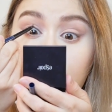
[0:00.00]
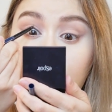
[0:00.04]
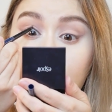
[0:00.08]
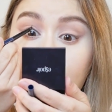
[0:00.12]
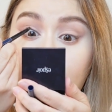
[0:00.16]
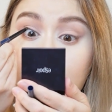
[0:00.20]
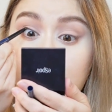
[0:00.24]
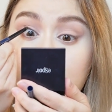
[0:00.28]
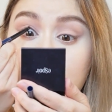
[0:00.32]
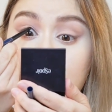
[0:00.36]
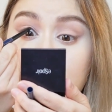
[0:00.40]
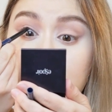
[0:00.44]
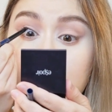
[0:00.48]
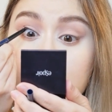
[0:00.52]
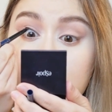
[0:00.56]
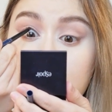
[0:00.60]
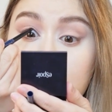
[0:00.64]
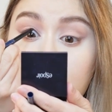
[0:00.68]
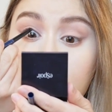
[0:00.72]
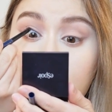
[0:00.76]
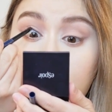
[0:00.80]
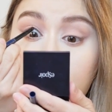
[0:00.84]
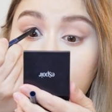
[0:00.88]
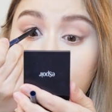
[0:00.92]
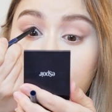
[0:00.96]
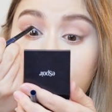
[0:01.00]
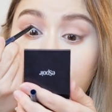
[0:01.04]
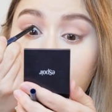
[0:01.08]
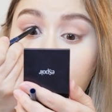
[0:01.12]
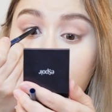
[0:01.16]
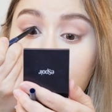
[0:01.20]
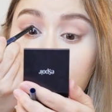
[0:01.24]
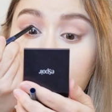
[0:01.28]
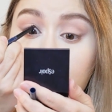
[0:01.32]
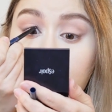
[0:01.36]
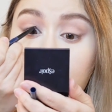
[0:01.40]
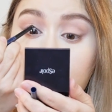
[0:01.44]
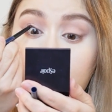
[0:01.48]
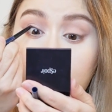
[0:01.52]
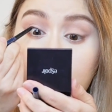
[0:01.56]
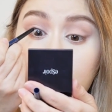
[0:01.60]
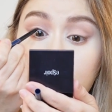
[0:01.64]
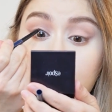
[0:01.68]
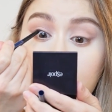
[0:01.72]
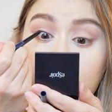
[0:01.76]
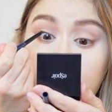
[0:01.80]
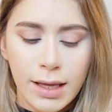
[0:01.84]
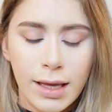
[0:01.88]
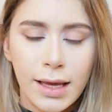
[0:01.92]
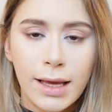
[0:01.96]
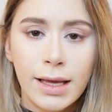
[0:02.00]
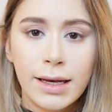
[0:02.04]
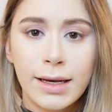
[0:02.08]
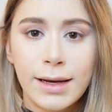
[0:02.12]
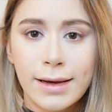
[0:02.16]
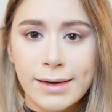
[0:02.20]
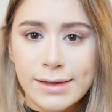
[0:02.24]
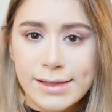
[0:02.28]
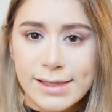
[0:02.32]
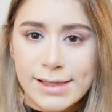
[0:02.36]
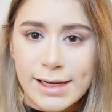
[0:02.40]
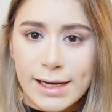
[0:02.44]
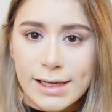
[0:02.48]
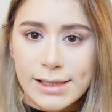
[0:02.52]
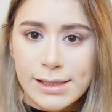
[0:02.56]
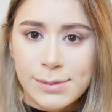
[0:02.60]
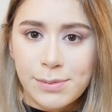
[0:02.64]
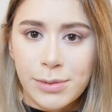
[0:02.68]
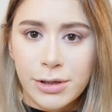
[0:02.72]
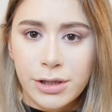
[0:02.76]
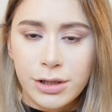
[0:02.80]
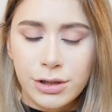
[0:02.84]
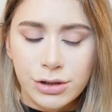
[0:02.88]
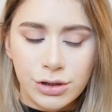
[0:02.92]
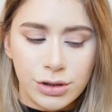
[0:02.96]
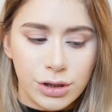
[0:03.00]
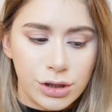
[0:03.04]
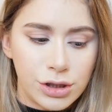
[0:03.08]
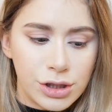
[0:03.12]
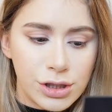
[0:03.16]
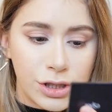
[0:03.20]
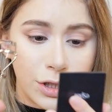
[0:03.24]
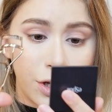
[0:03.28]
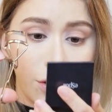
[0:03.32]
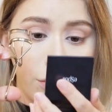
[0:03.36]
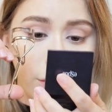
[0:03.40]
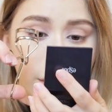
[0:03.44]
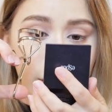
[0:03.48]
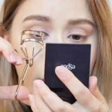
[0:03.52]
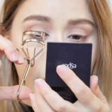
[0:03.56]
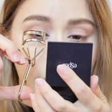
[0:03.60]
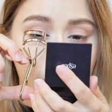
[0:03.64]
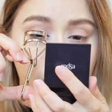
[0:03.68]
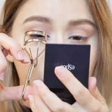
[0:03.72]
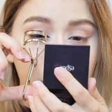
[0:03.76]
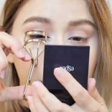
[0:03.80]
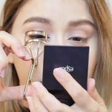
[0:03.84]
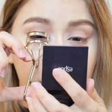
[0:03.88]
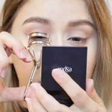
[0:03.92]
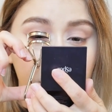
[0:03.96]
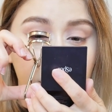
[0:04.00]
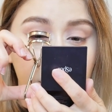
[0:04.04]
lashes look full. Next, as per usual, just going in and